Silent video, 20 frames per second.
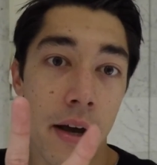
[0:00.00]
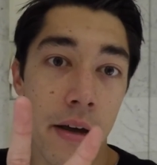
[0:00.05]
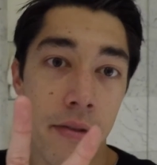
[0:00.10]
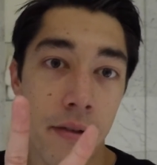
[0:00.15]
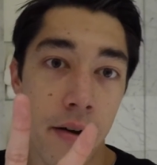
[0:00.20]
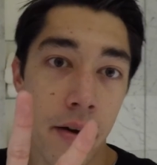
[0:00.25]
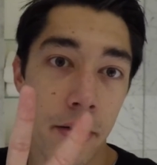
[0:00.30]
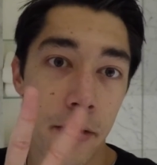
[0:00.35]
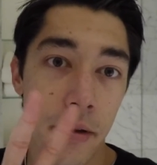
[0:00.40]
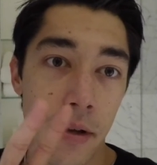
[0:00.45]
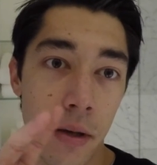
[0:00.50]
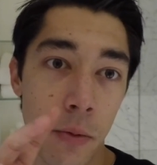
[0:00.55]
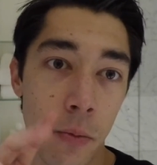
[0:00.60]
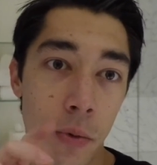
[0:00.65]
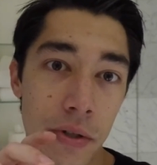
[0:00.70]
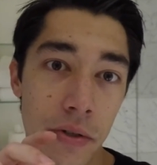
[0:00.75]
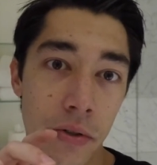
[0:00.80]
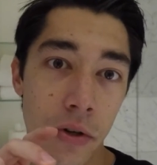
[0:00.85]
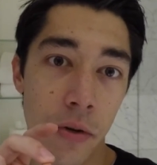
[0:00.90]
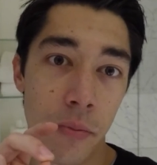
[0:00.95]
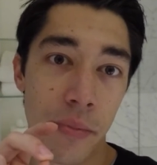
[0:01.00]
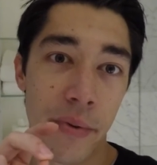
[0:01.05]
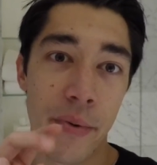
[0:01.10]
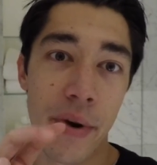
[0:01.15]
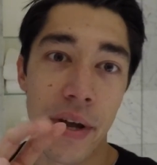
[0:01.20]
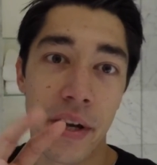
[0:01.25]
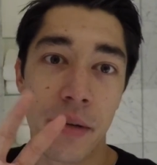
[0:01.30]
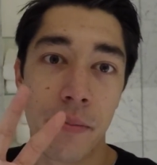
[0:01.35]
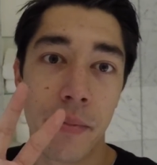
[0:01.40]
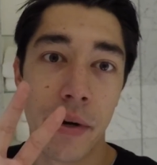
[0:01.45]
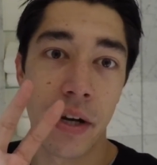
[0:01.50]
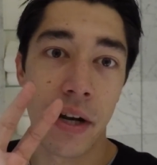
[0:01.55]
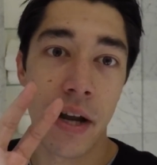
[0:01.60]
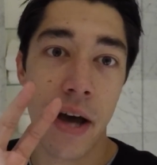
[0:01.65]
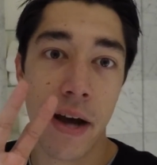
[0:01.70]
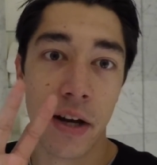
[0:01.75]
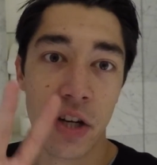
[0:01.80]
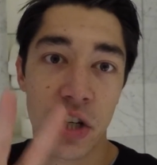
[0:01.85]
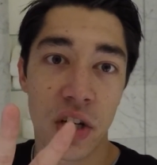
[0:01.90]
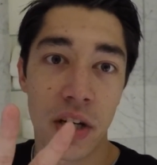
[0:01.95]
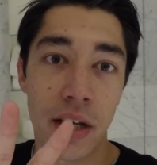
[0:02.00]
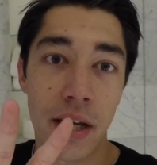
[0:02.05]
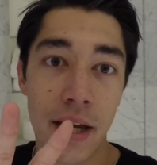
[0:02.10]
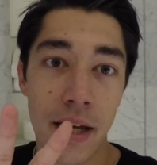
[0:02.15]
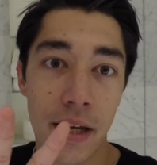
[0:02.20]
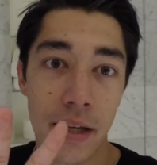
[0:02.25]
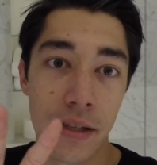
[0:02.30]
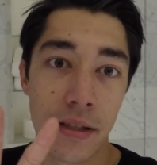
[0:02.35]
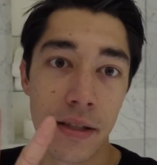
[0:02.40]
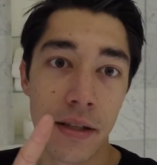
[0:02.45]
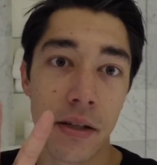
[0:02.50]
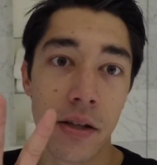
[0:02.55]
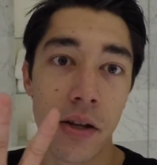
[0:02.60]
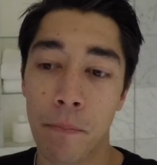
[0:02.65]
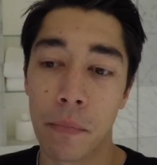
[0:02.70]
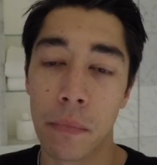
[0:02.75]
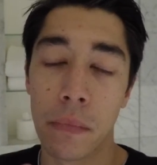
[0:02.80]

I thought it wasn't going to be ready, but it actually is.